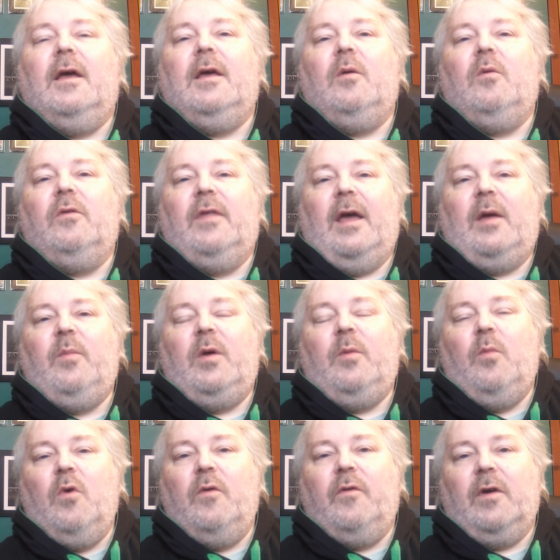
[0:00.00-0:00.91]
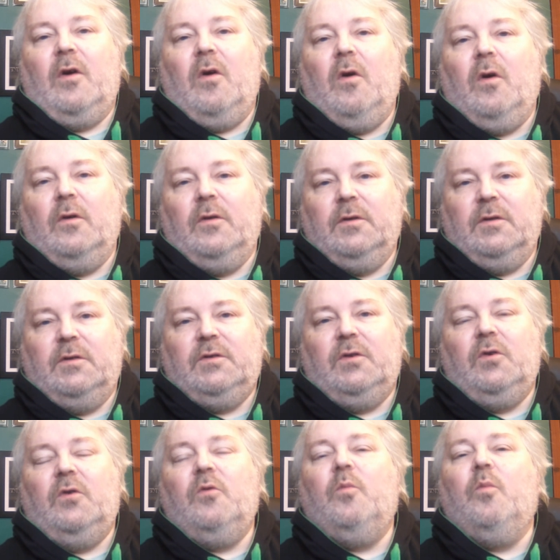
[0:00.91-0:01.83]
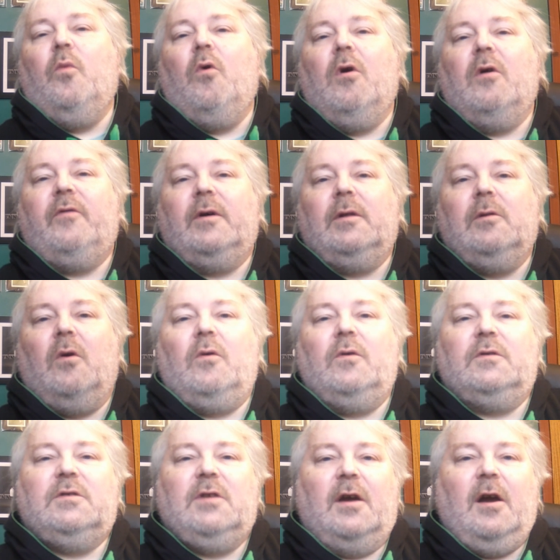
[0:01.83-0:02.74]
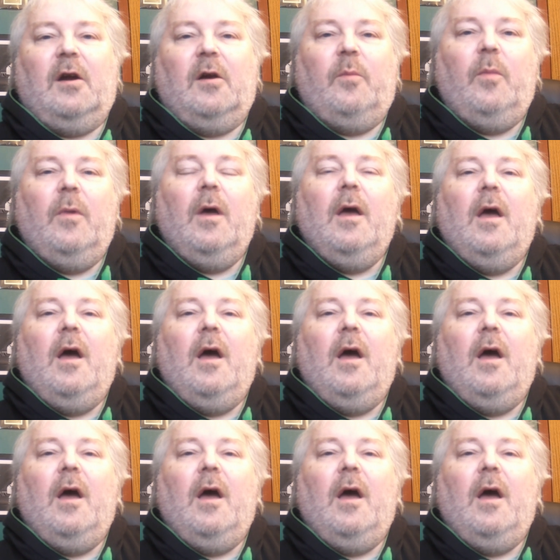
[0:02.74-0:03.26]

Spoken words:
He would then be moving on to more of a long-term,